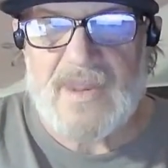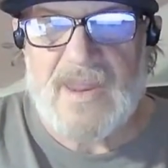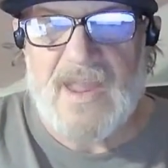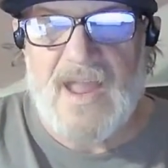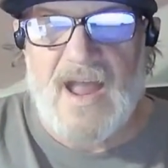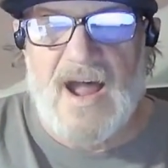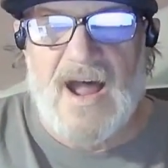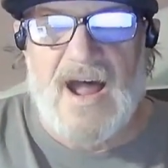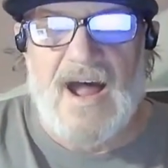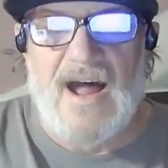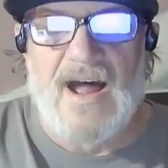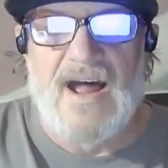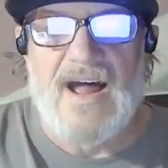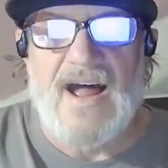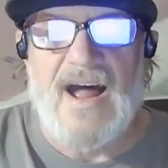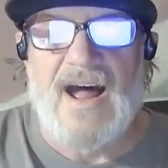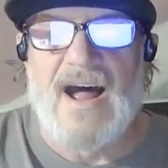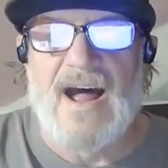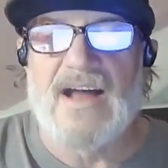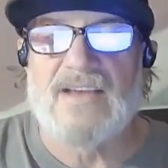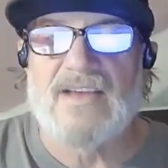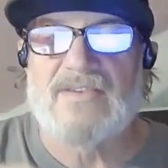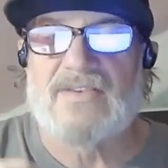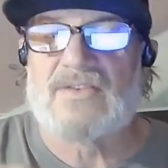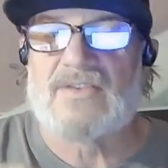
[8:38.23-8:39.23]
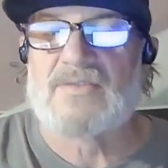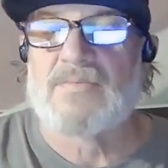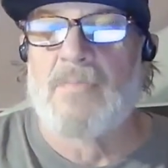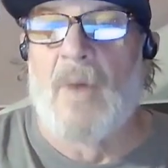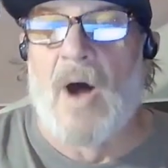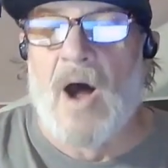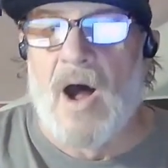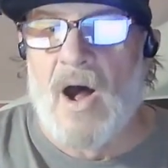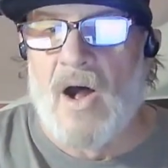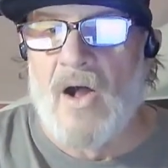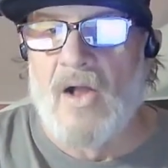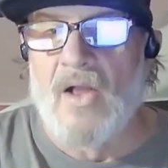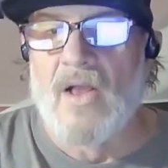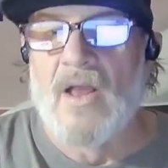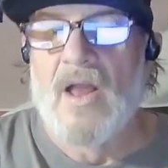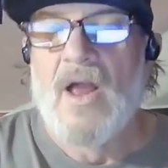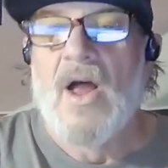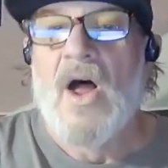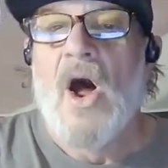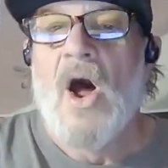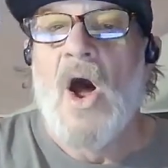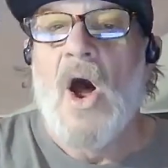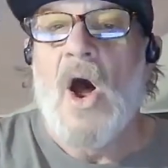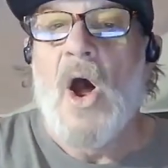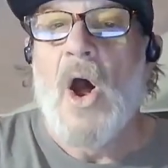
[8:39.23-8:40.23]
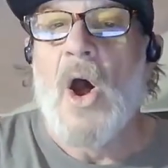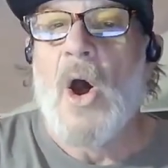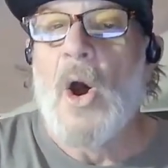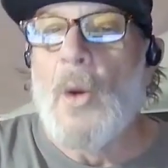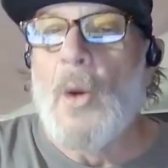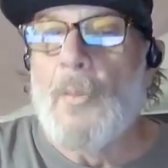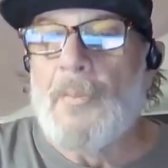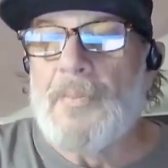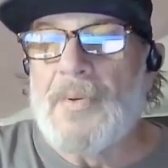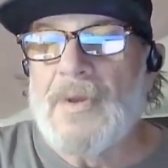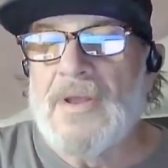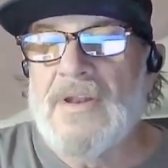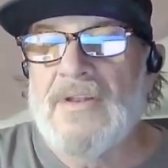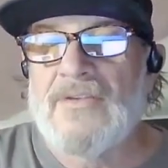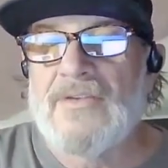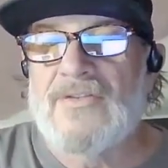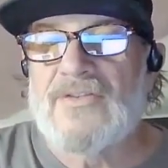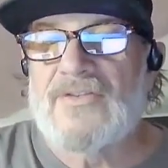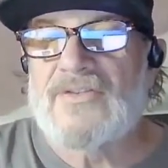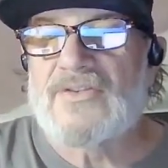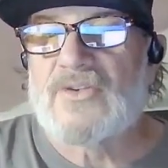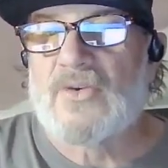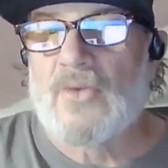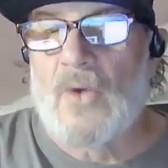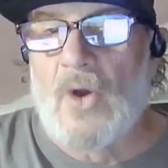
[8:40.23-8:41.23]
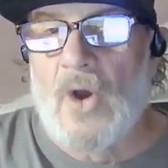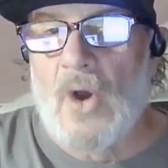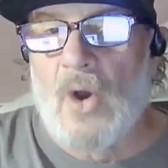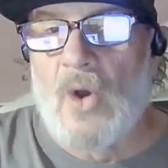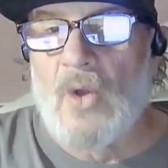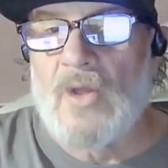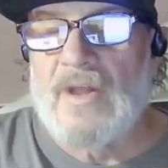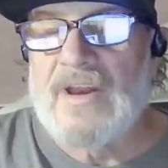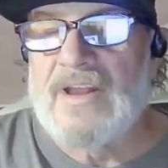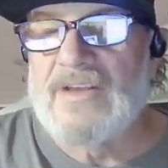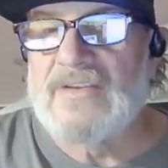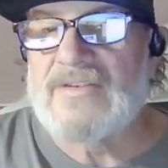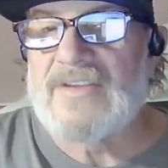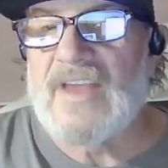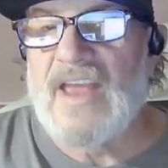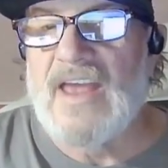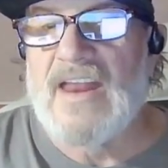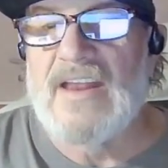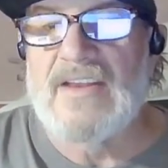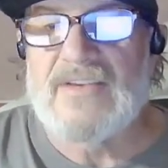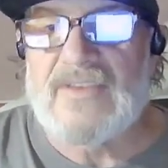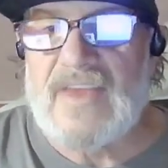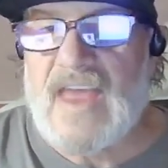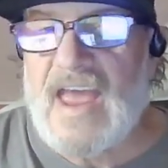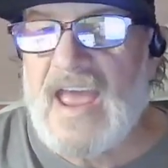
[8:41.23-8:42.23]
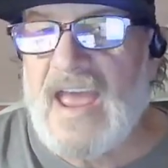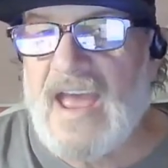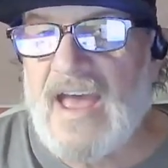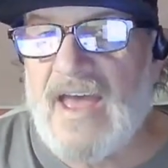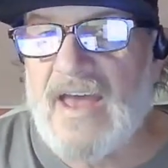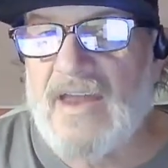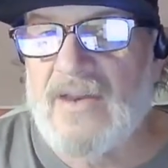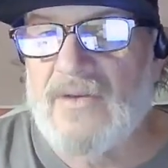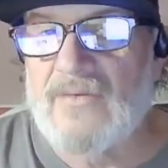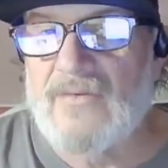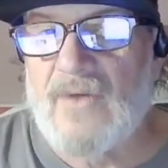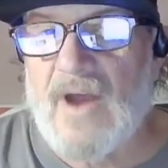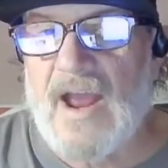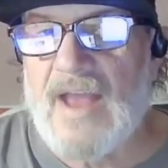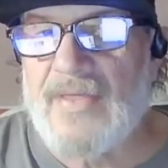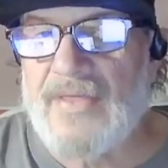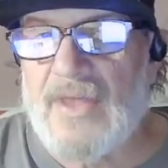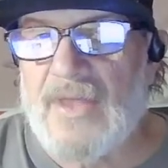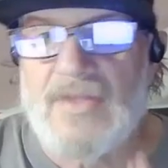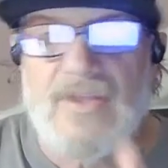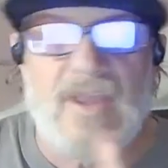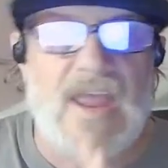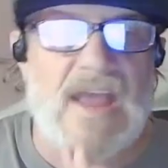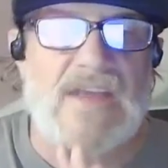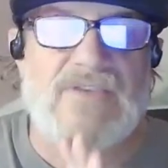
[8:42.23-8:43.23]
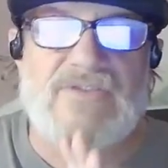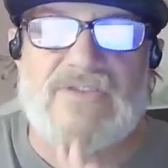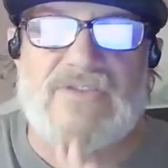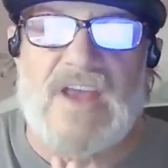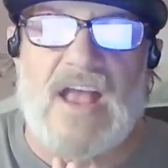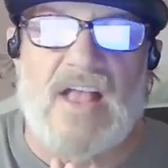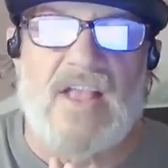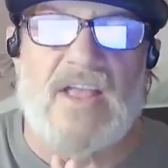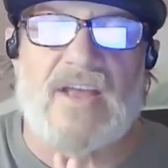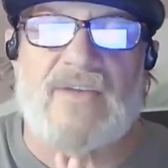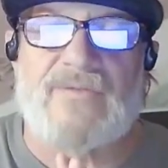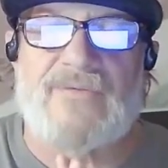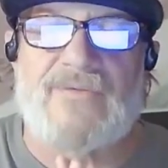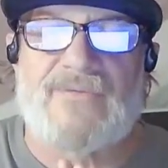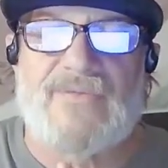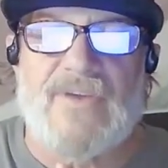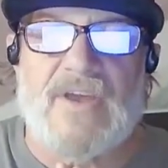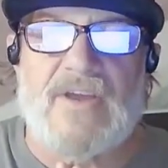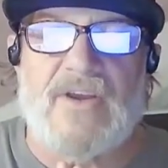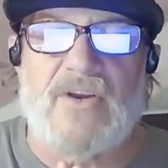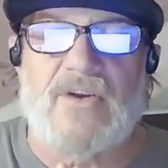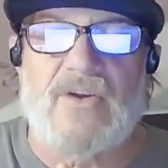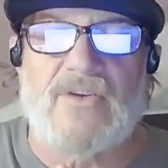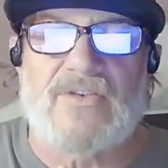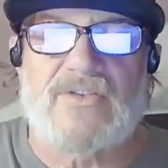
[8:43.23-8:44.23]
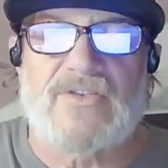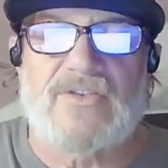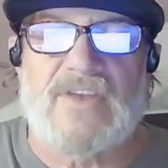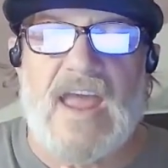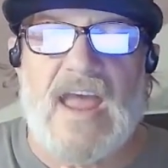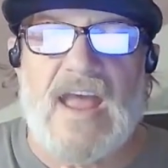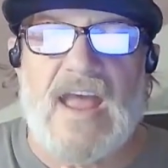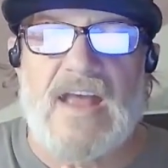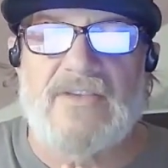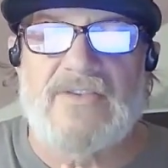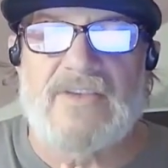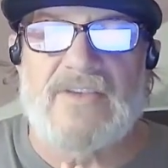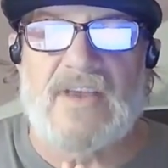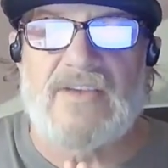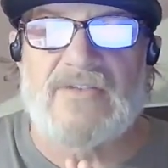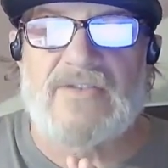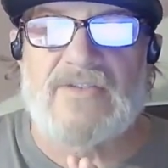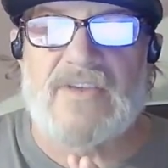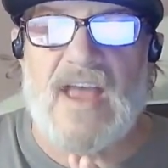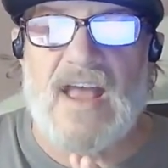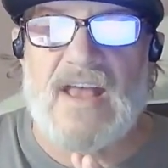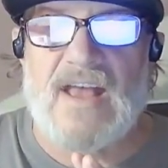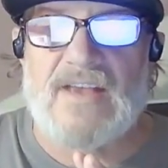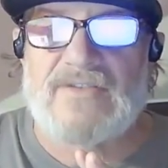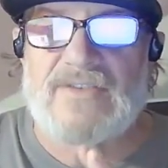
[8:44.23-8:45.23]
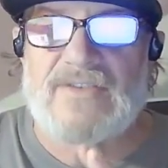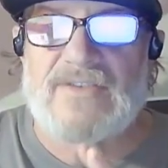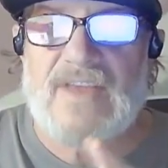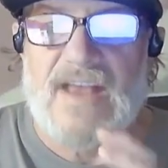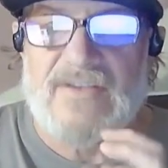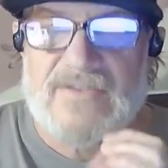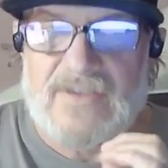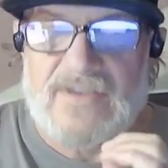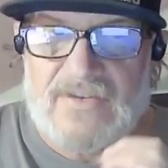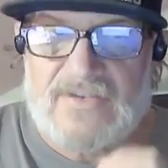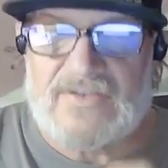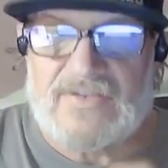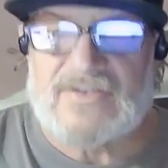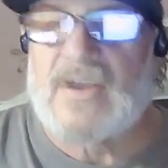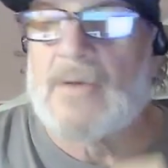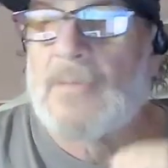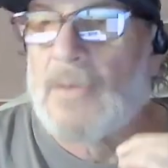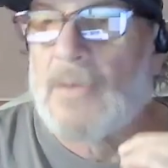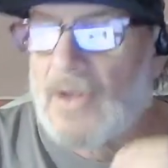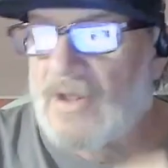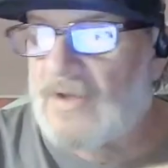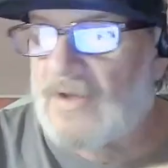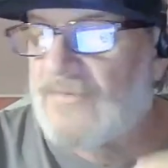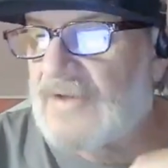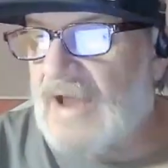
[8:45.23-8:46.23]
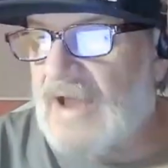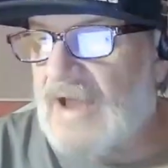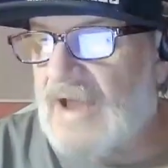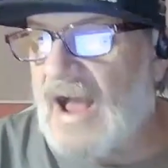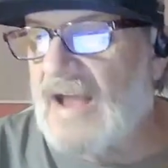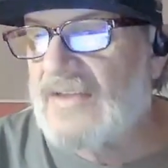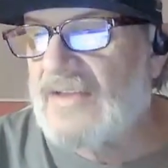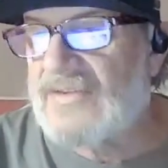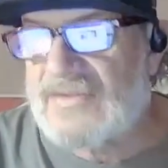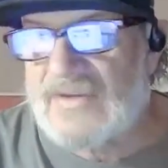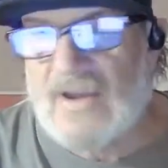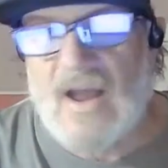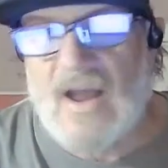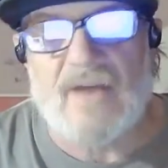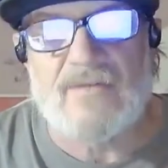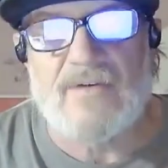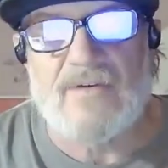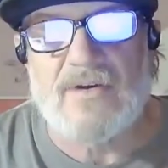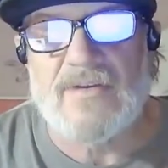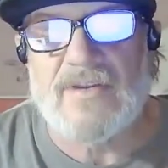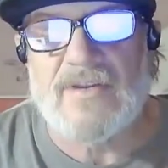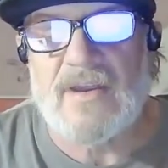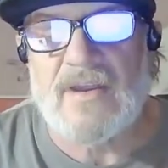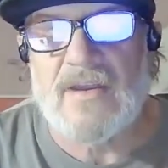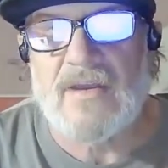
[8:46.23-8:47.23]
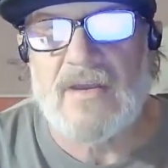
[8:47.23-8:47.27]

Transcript: uh, a small open scroll in his in his hand right the, the angelic figure stands as as as a symbol of god's sovereignty